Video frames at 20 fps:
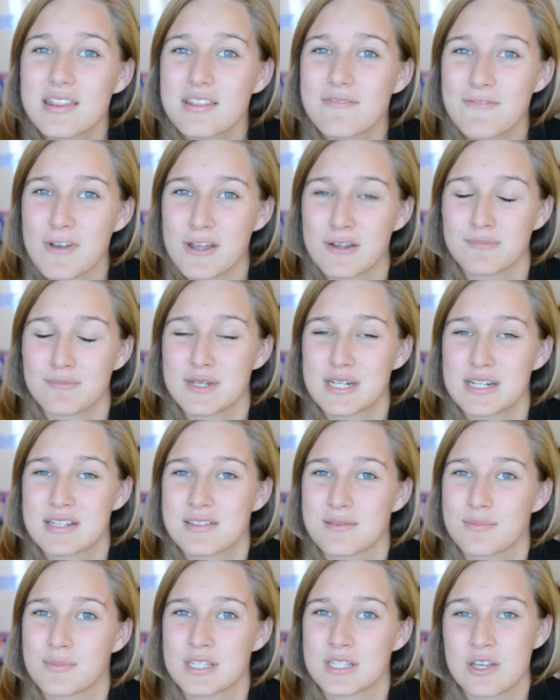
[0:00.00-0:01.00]

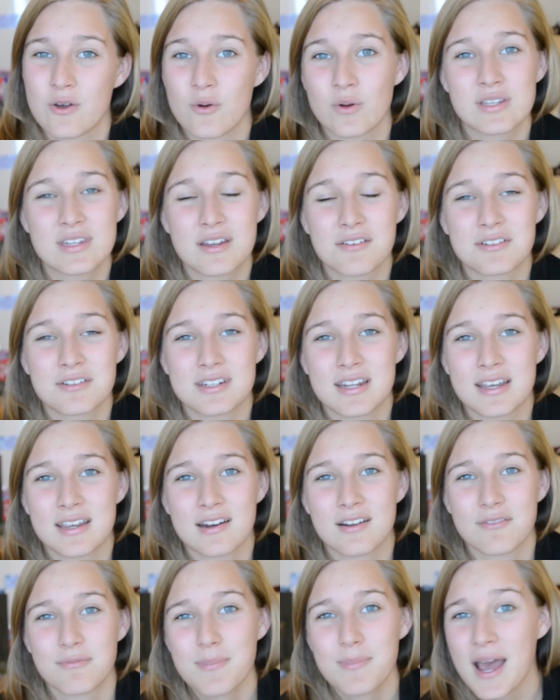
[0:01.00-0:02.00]
feminism is going down a
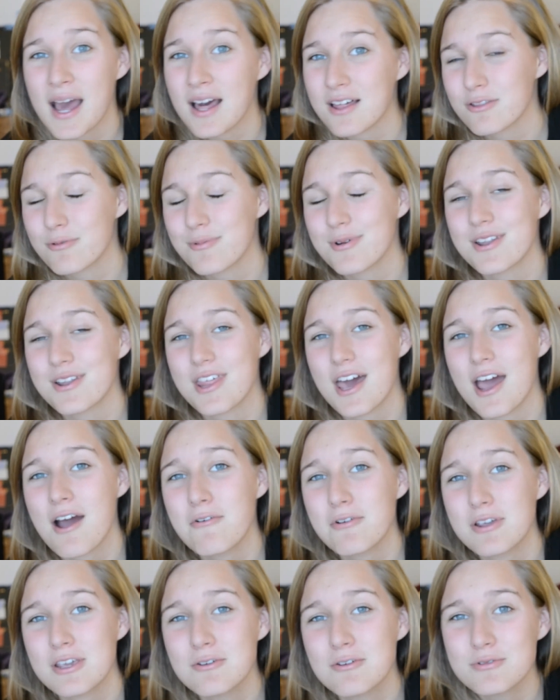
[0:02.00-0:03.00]
negative path
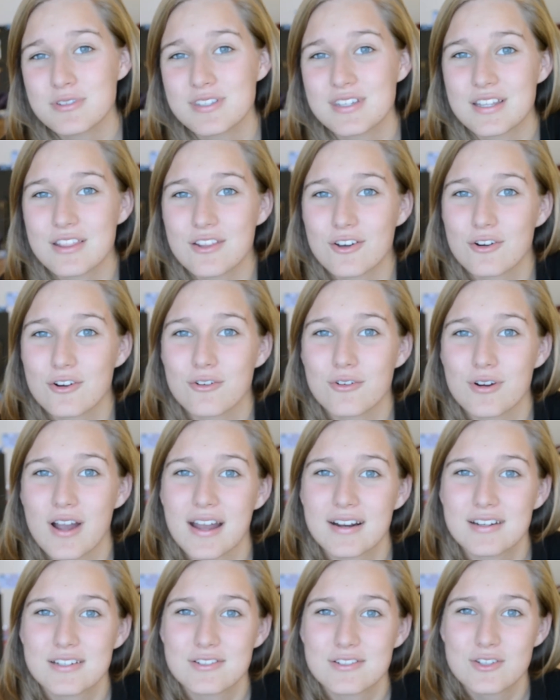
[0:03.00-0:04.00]
without using the
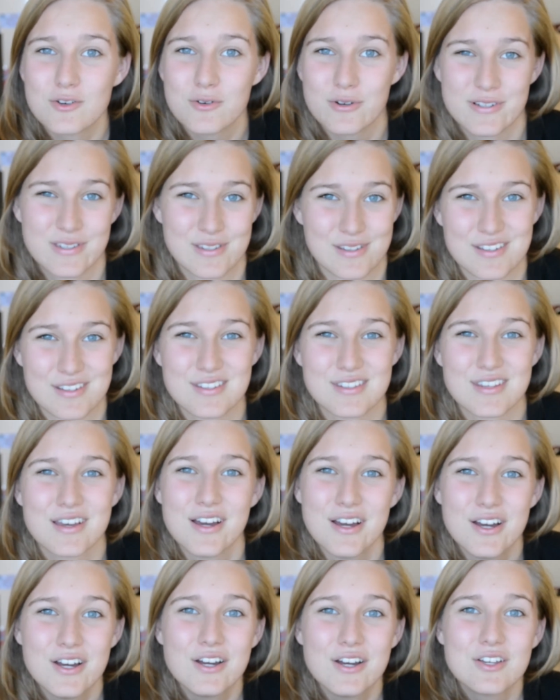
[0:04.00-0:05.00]
correct sources.
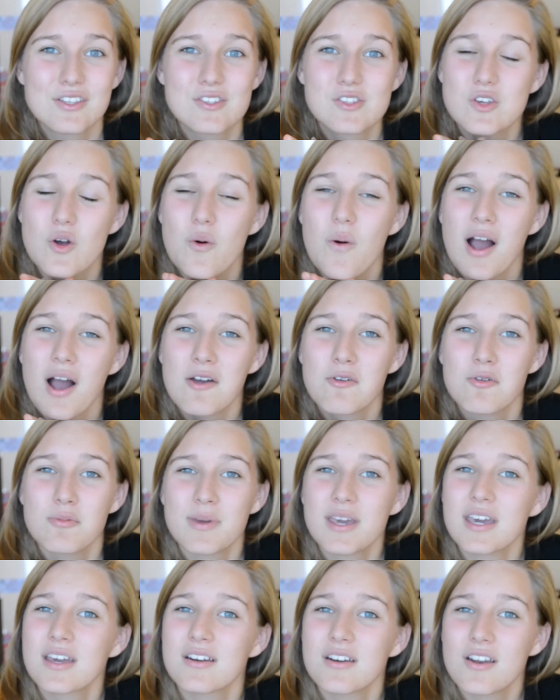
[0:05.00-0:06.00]
So I will
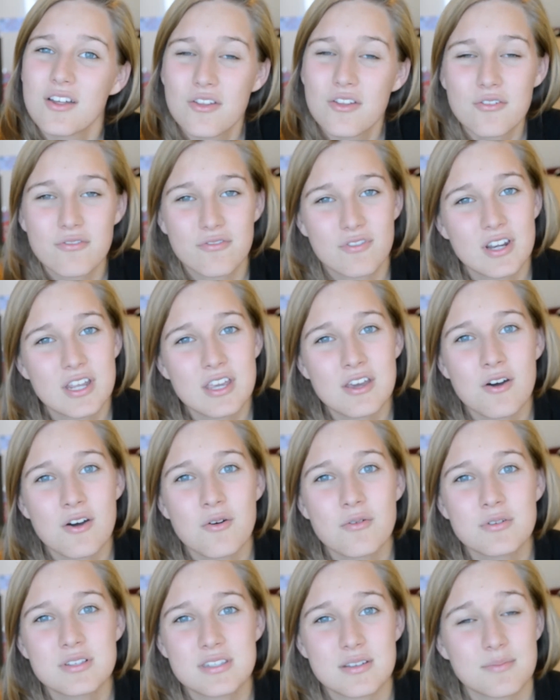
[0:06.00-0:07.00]
make another
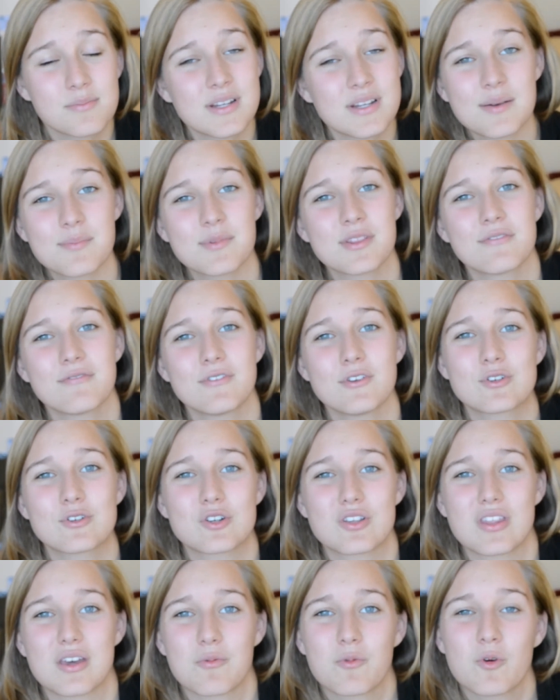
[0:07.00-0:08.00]
video sometime in the
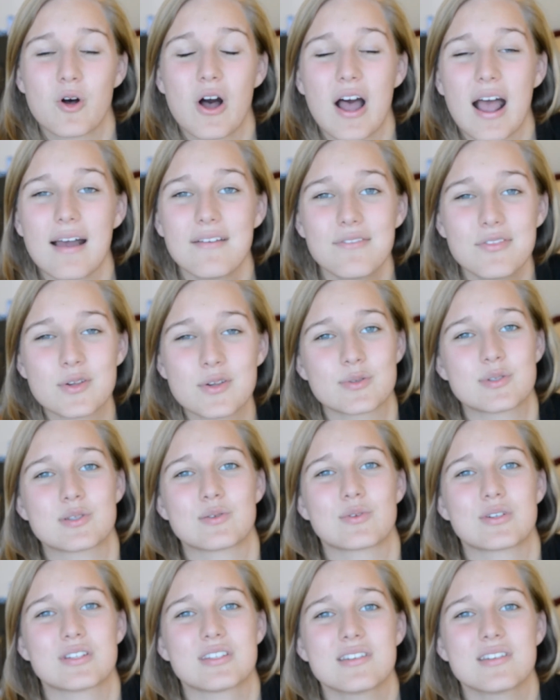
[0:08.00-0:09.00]
future that will have those
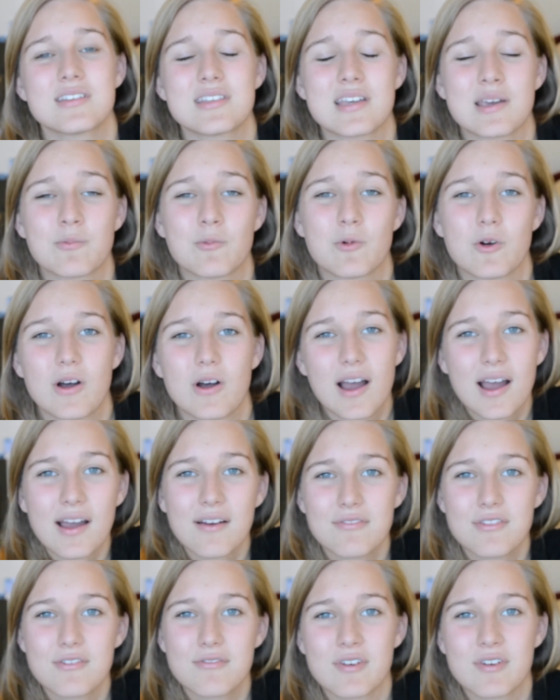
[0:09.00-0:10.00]
sources and will
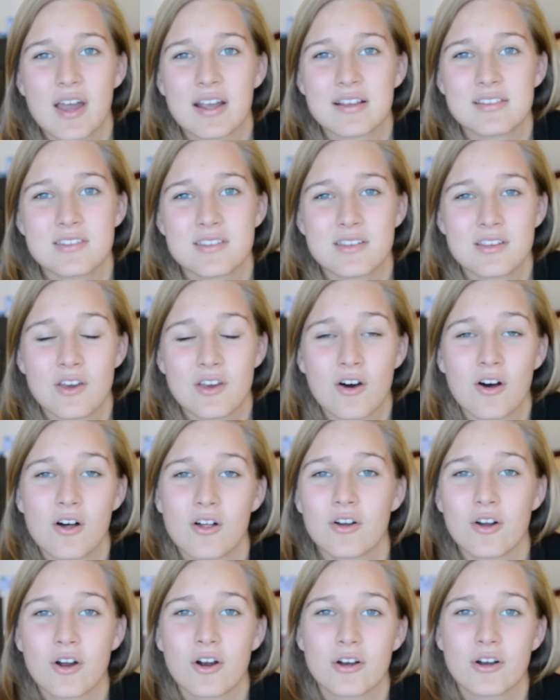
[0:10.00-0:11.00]
have the facts that
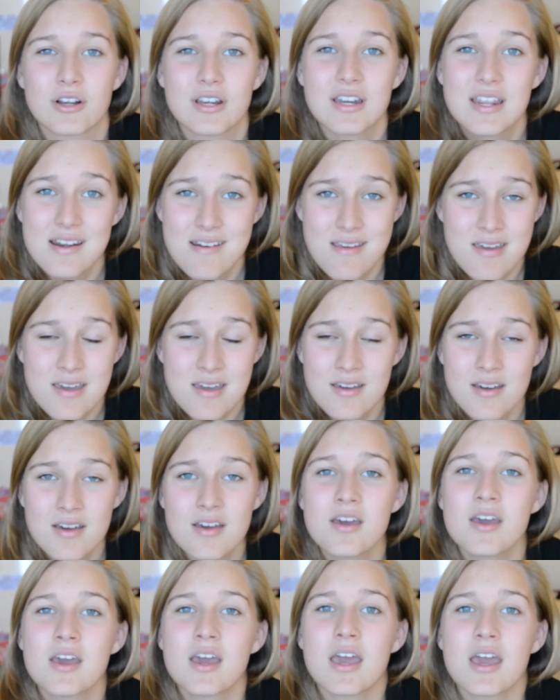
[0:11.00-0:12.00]
y'all are needing
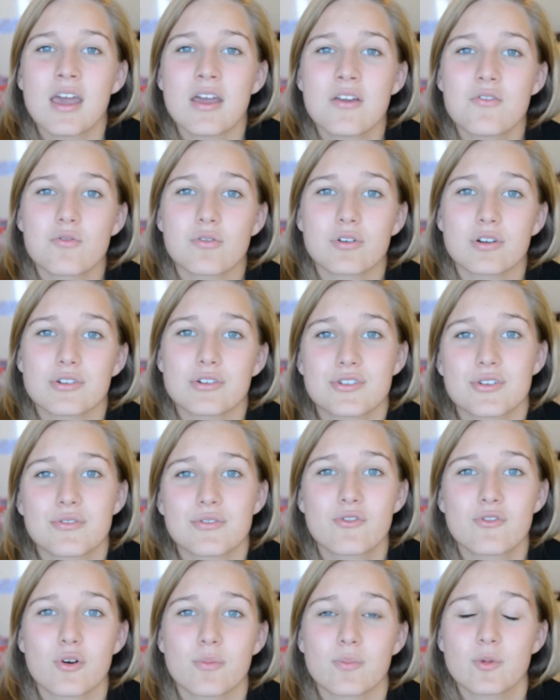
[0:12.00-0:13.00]
in order to
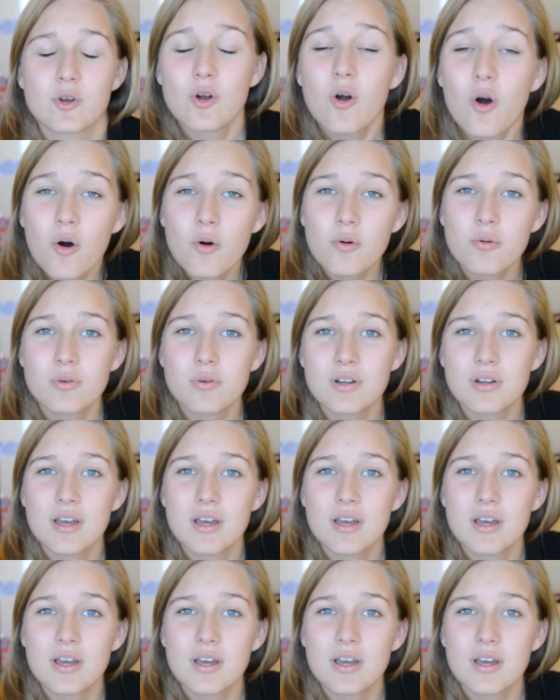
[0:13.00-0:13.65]
form your own